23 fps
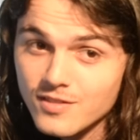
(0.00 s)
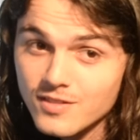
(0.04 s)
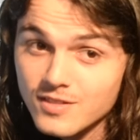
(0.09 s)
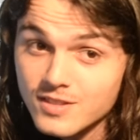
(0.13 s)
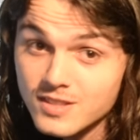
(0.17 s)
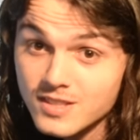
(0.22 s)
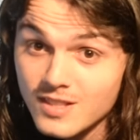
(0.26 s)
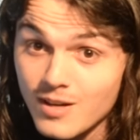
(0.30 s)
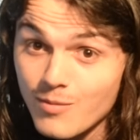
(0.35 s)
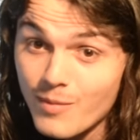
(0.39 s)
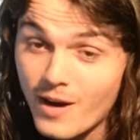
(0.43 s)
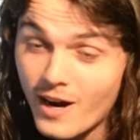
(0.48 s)

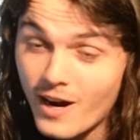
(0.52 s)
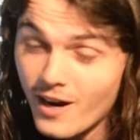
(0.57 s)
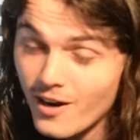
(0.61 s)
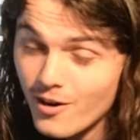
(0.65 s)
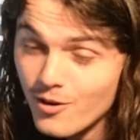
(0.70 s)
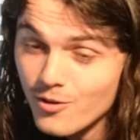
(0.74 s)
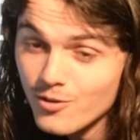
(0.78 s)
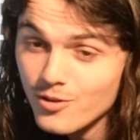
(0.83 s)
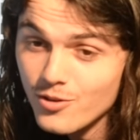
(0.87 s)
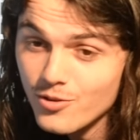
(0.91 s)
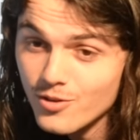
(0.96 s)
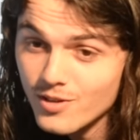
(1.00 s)

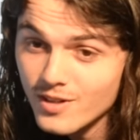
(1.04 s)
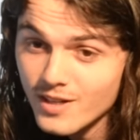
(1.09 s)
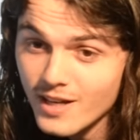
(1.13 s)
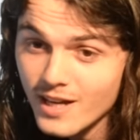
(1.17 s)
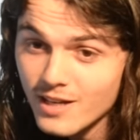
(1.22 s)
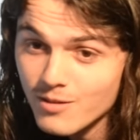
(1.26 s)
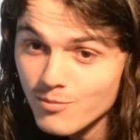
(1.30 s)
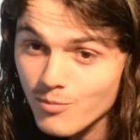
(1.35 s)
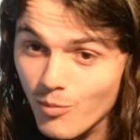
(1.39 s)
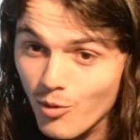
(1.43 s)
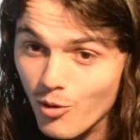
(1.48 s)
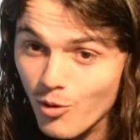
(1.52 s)
somehow you can
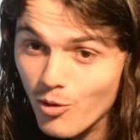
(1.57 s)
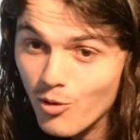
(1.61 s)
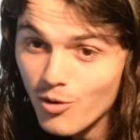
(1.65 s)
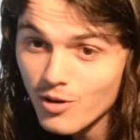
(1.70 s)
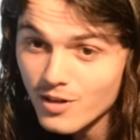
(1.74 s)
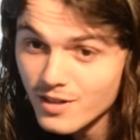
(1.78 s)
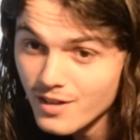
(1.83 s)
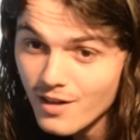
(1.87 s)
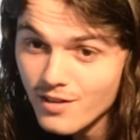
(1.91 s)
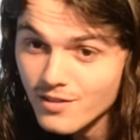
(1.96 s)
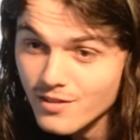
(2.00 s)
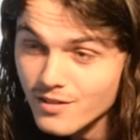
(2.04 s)
get more
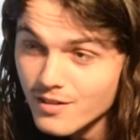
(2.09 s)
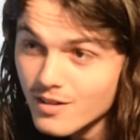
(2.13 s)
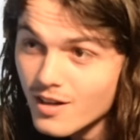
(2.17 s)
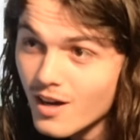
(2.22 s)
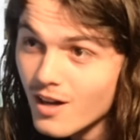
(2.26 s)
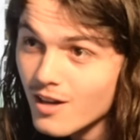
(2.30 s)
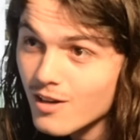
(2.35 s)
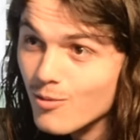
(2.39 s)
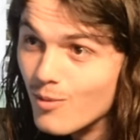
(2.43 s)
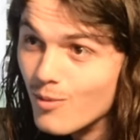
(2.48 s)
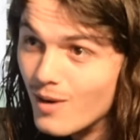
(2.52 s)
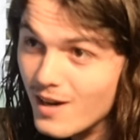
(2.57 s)
done
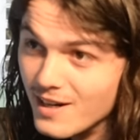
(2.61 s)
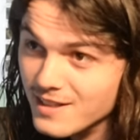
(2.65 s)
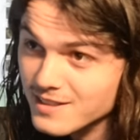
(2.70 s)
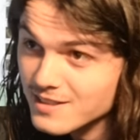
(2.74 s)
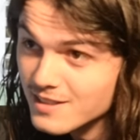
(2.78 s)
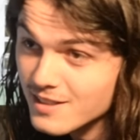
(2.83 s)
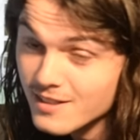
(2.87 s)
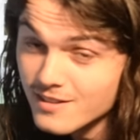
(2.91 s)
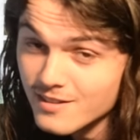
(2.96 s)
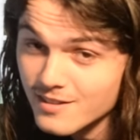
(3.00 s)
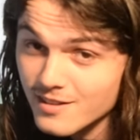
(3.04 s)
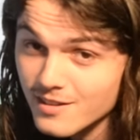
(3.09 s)
color-wise
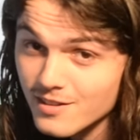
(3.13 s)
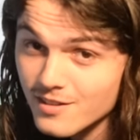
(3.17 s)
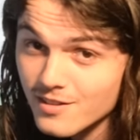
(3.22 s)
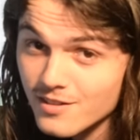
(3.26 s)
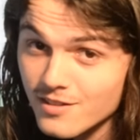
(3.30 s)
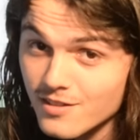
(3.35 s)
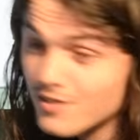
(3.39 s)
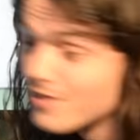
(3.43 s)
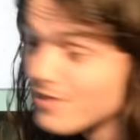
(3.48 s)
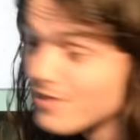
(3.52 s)
in it than